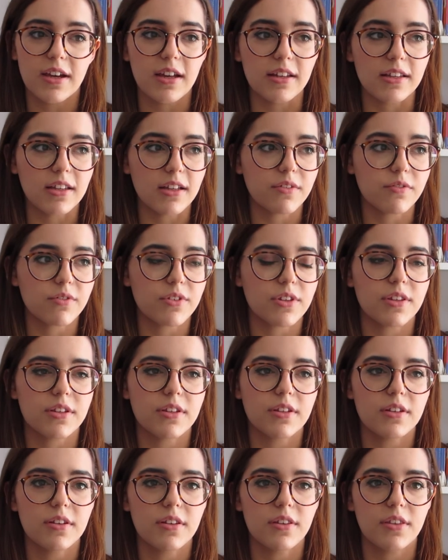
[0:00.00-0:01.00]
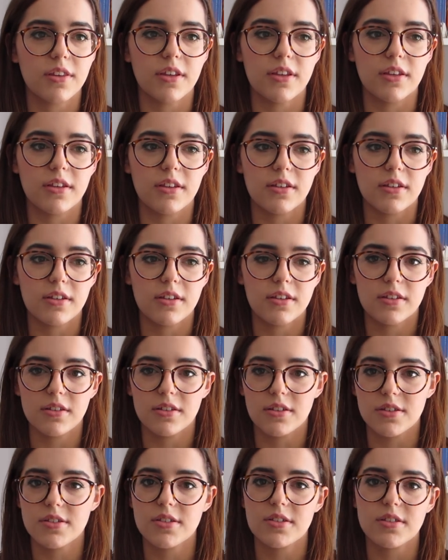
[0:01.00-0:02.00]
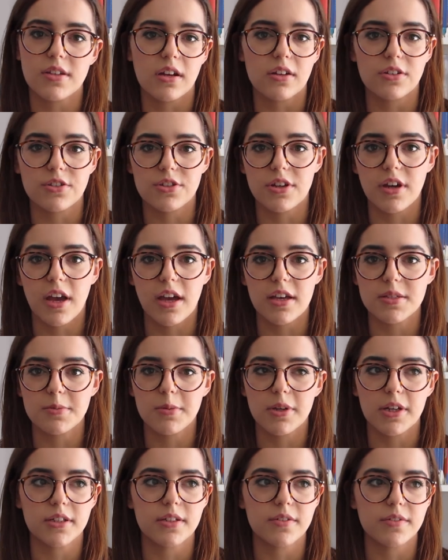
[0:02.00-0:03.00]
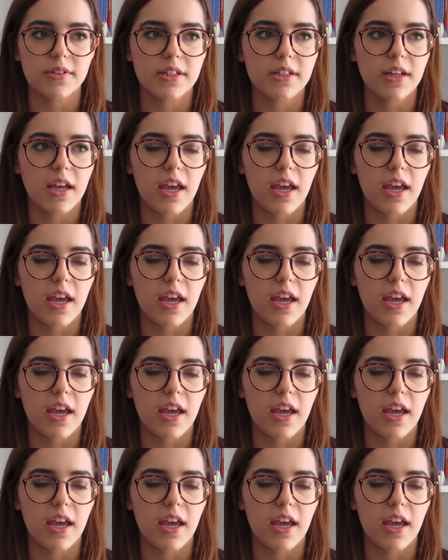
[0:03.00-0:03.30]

I loved the nostalgia aspect of it,